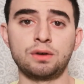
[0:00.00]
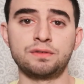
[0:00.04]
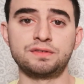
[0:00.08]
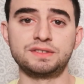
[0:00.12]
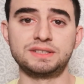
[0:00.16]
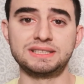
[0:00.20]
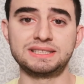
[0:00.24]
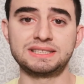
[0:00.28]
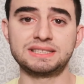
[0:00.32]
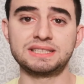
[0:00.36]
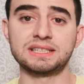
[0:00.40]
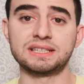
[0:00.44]
of
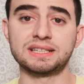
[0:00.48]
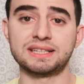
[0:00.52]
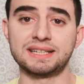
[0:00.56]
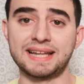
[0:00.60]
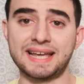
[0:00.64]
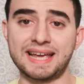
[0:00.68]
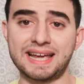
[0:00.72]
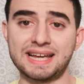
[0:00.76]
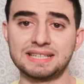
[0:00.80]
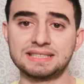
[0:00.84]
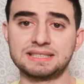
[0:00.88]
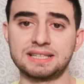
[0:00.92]
distinct
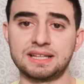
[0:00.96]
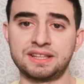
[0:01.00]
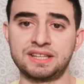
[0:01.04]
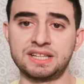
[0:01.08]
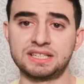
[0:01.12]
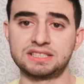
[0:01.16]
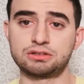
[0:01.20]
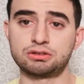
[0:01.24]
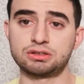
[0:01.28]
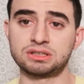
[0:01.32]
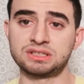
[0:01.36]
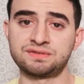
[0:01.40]
layers
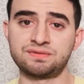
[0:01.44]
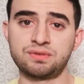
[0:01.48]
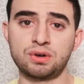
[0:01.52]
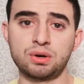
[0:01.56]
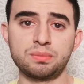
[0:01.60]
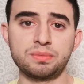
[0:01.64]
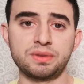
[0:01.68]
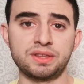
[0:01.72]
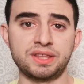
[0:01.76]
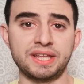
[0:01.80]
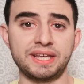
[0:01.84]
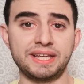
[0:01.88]
that
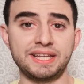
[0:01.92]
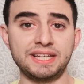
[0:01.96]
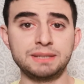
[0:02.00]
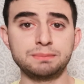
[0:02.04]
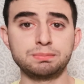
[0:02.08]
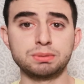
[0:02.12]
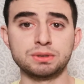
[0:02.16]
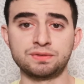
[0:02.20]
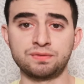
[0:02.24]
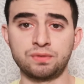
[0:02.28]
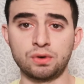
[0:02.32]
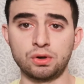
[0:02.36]
transform the
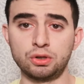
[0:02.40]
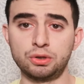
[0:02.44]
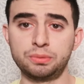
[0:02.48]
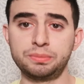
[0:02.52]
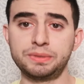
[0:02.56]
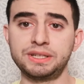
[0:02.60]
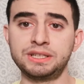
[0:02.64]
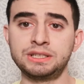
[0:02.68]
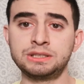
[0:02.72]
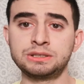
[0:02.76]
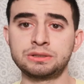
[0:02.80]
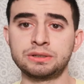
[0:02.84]
input
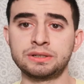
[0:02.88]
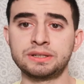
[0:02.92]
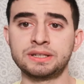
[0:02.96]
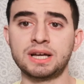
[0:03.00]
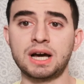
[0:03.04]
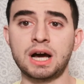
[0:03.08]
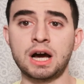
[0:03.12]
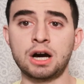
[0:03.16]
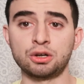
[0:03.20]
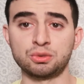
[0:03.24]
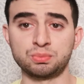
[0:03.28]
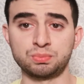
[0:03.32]
volume into
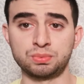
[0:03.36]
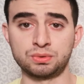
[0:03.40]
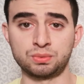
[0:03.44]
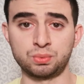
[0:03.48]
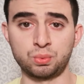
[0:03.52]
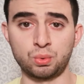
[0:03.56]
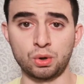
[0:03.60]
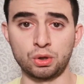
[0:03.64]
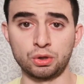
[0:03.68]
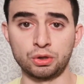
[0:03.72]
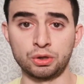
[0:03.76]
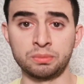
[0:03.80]
an output
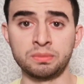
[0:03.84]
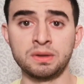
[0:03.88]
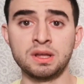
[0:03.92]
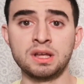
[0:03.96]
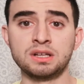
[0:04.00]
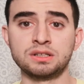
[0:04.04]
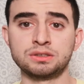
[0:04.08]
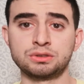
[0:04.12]
volume